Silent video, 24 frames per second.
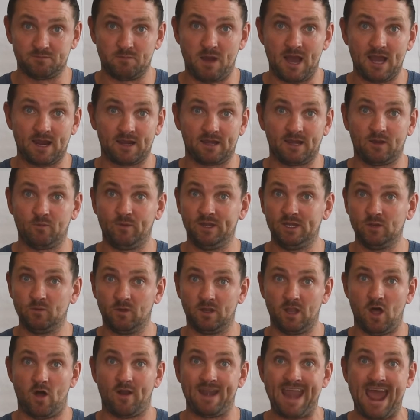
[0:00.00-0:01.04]
marketing. We do a
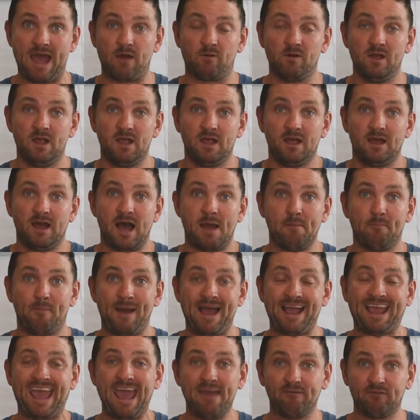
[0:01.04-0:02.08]
lot now. I'm
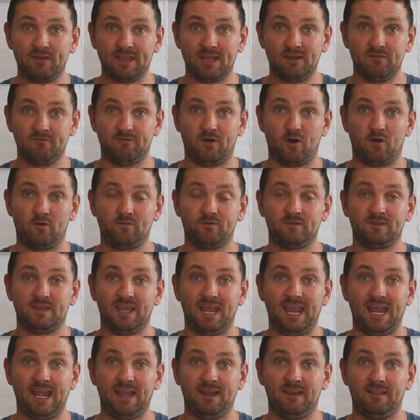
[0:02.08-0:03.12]
back heavily involved
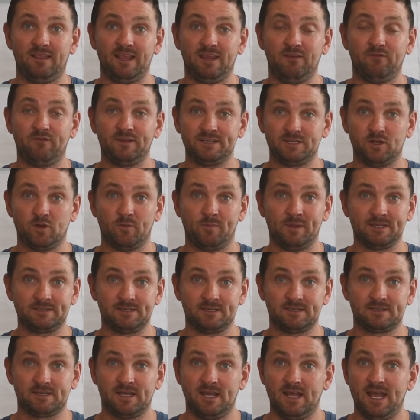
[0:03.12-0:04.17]
in the physio
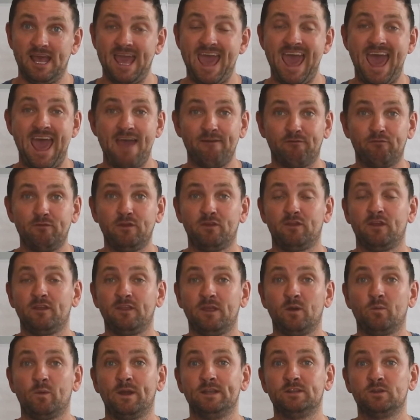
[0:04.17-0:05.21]
business. Everything
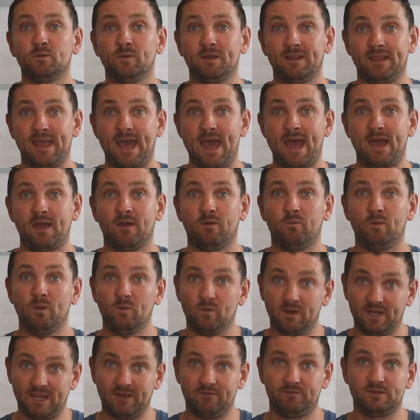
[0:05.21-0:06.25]
that we're doing there, we
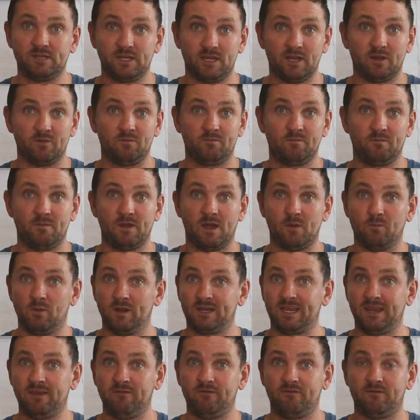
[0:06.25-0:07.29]
will give to you. And we'll
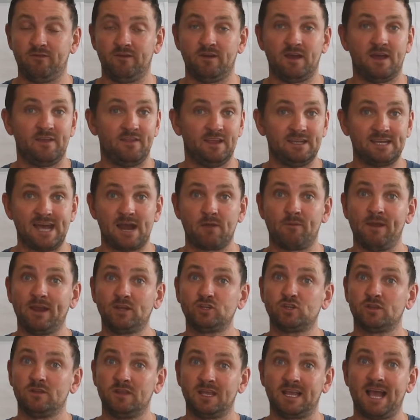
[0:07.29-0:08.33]
give the
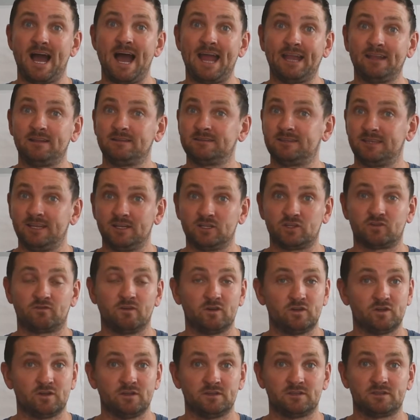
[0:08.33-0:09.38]
direction, the guidance, the
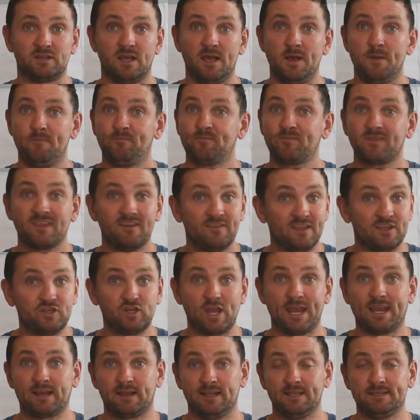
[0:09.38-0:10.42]
instructions, the
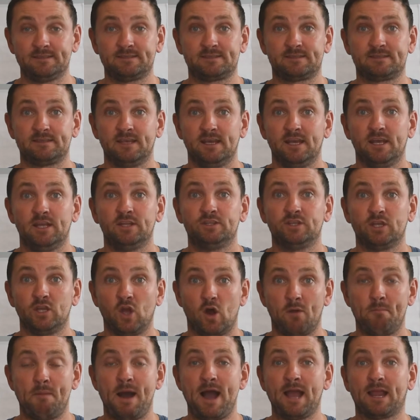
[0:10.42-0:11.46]
checklists to
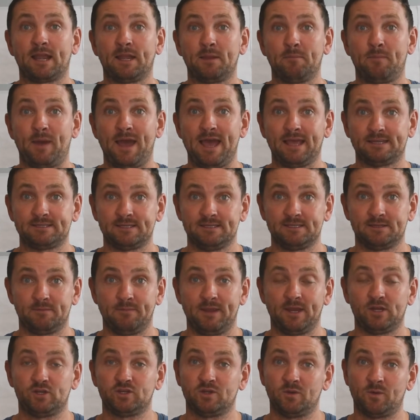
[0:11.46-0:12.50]
your marketing person to
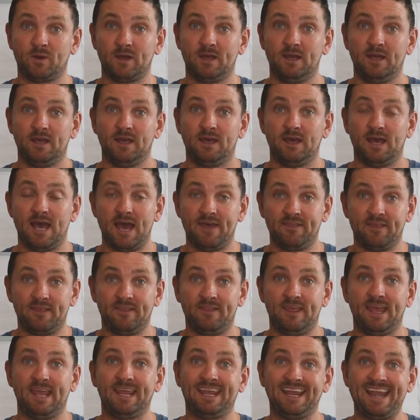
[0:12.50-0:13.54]
make sure that
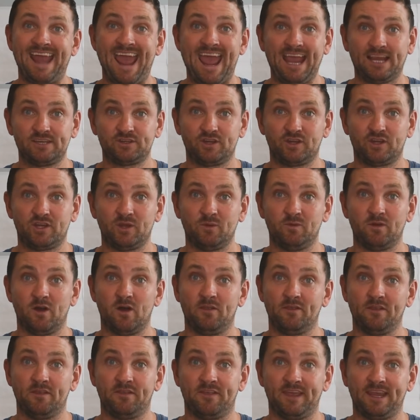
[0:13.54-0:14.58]
they can execute
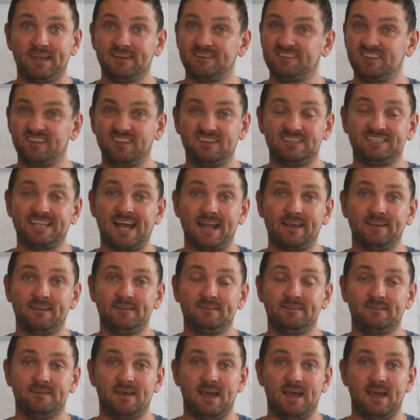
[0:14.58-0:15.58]
on the things to the standard